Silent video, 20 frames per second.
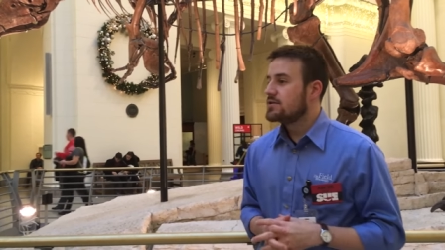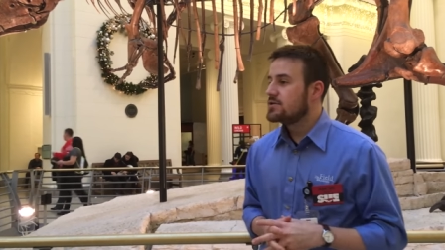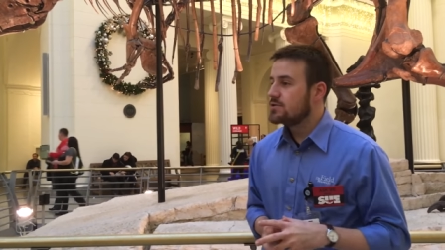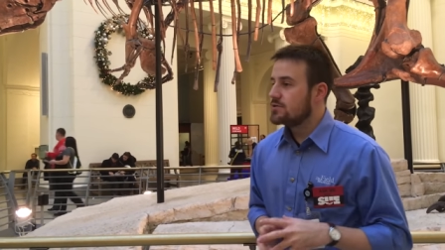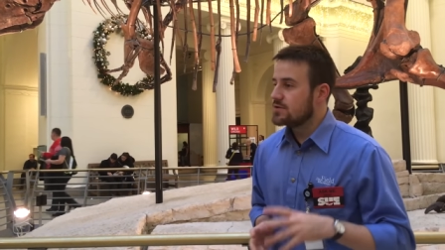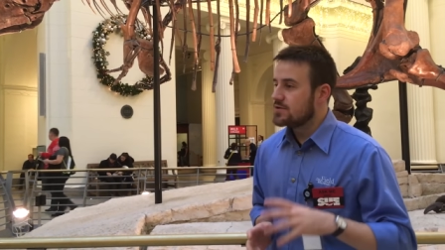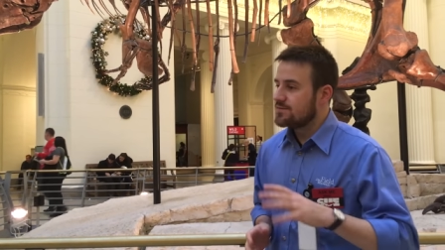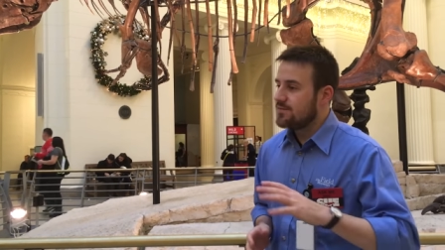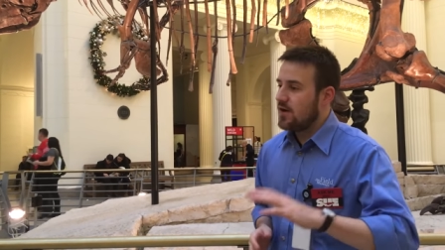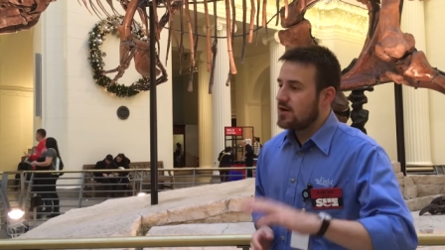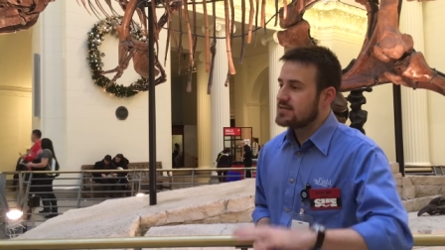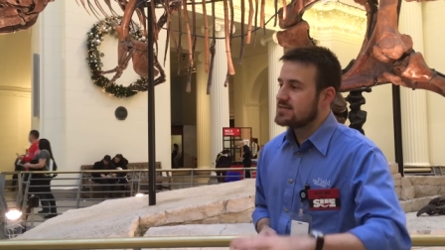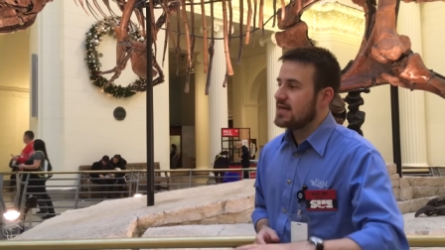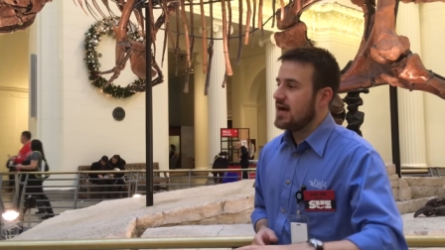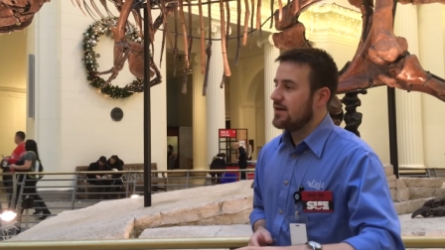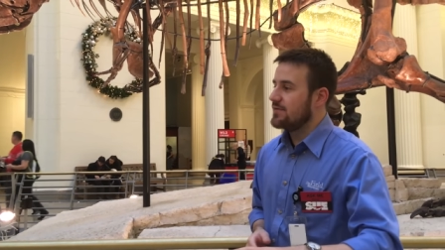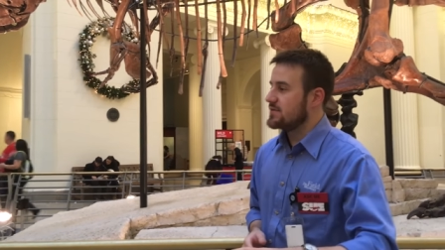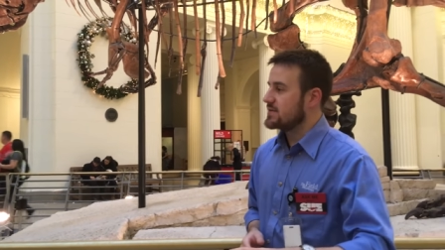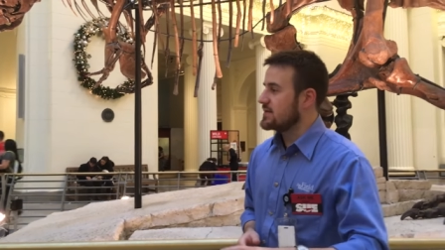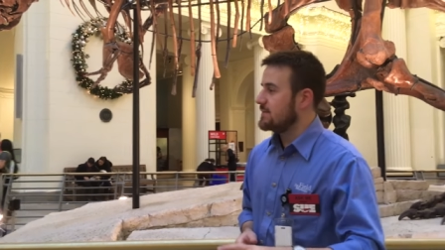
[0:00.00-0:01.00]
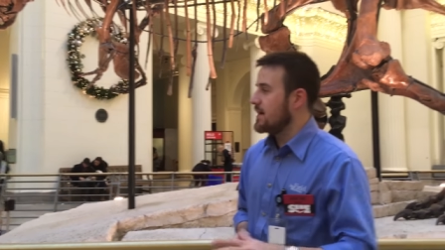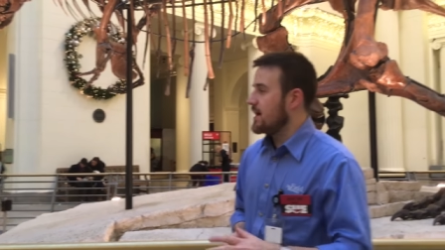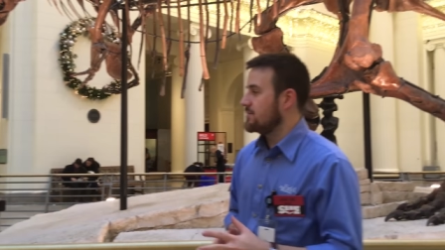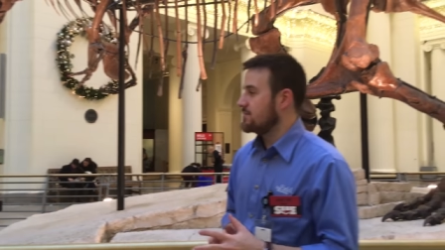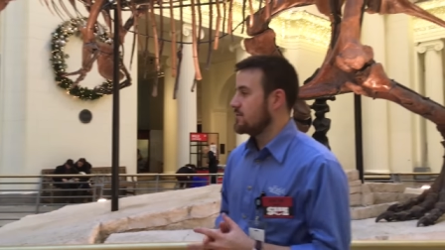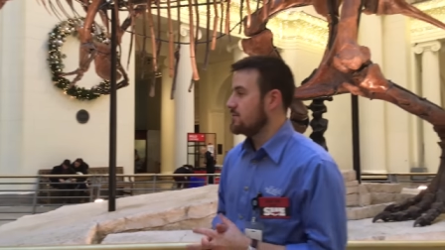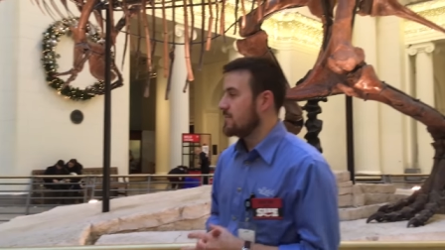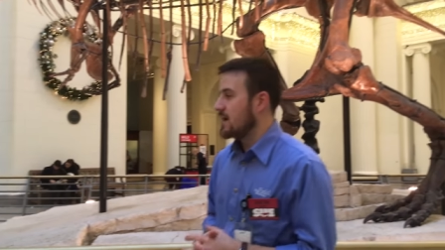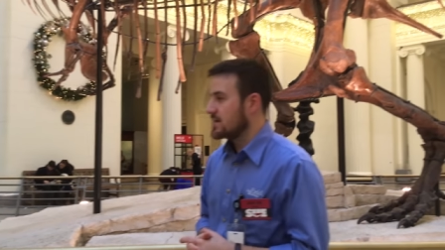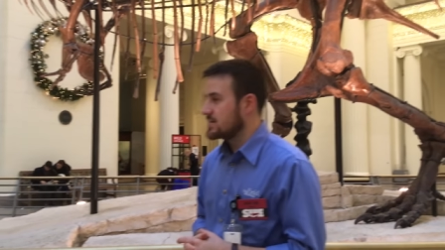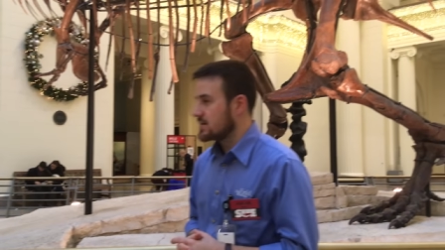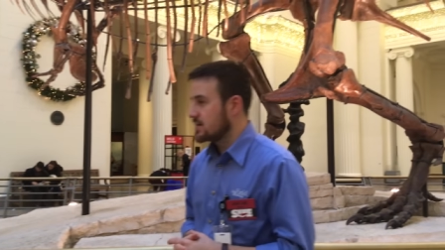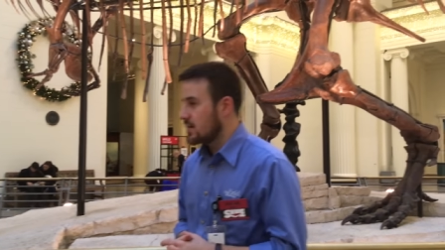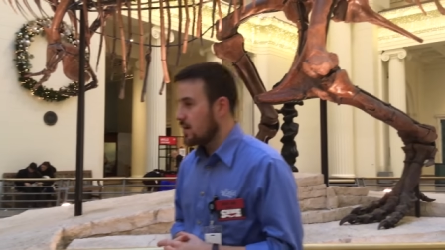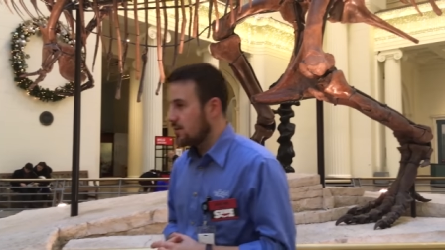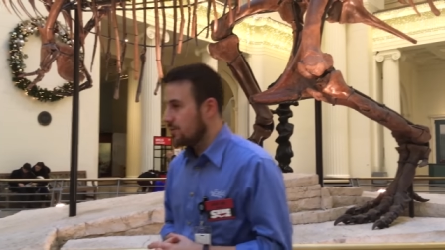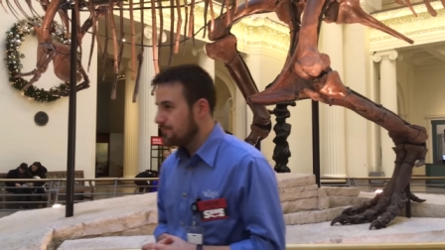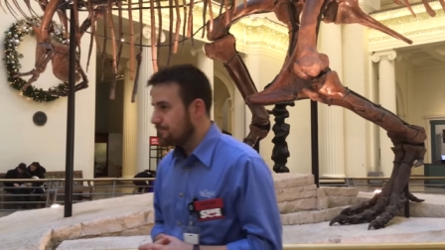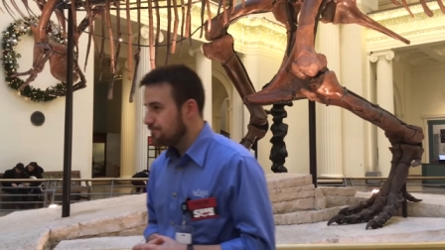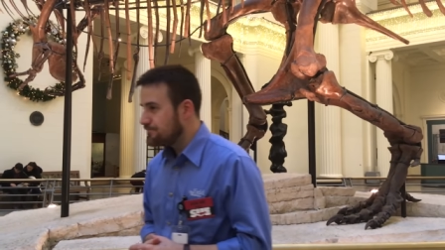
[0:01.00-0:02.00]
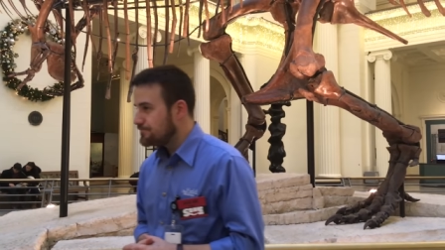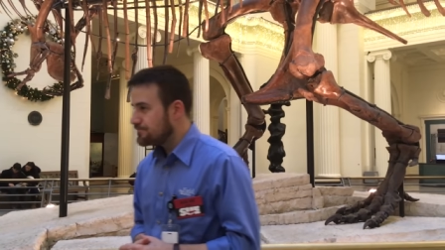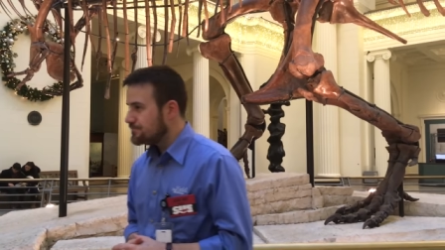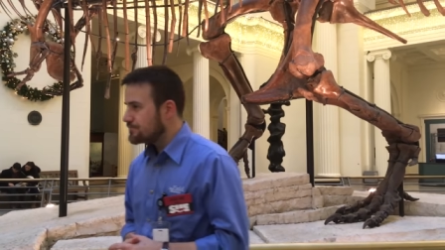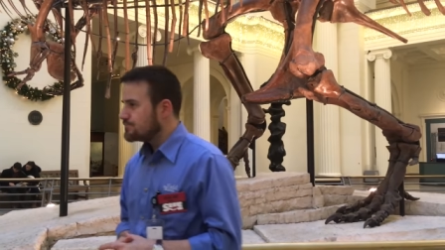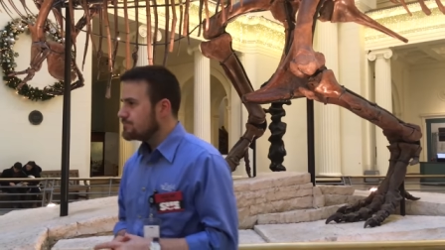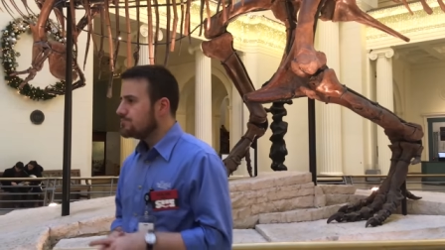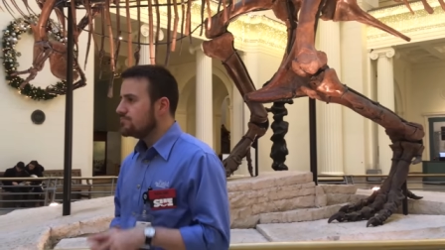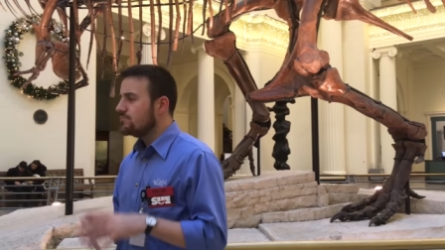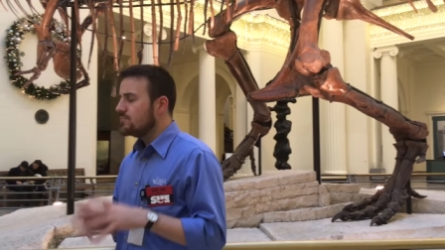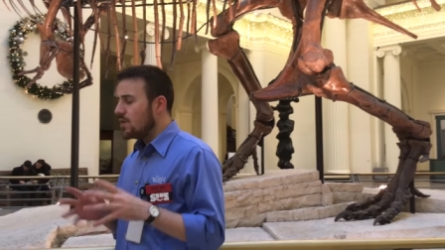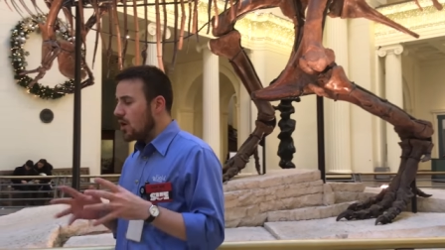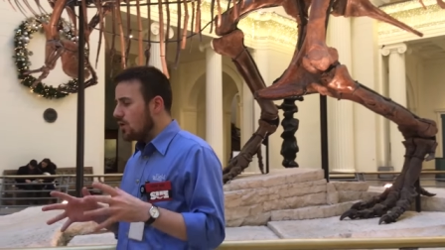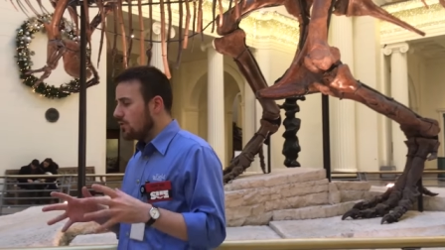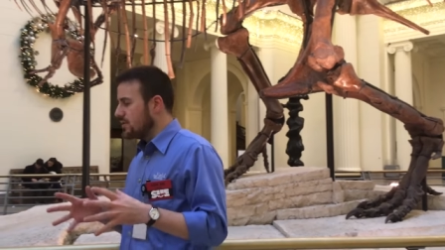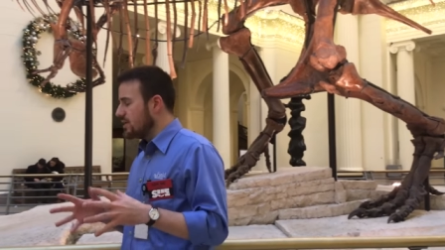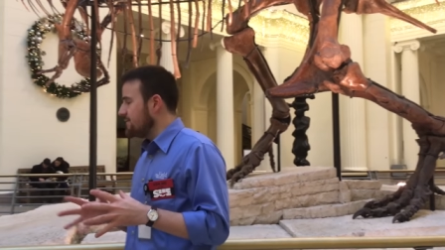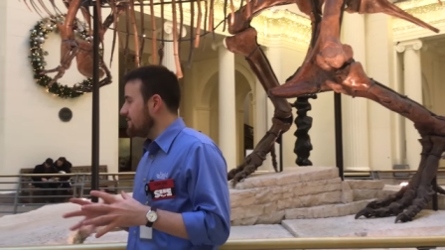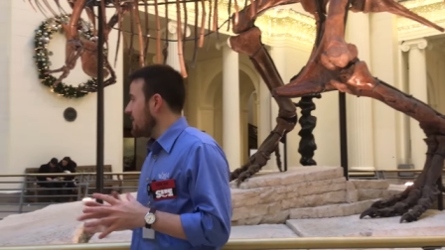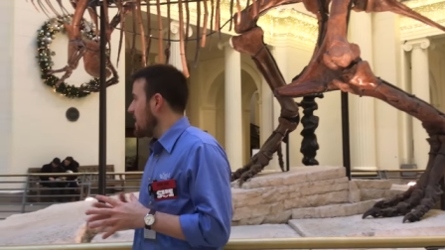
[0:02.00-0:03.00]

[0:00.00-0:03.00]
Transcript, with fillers: to as far south as about New Mexico. Only